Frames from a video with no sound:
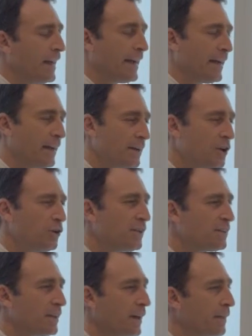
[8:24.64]
Again, here
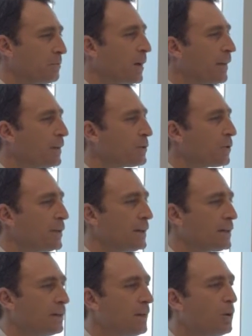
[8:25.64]
is another model to
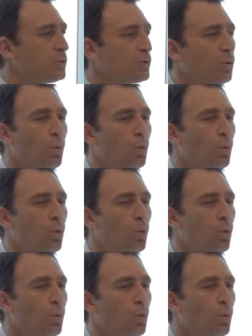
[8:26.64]
think about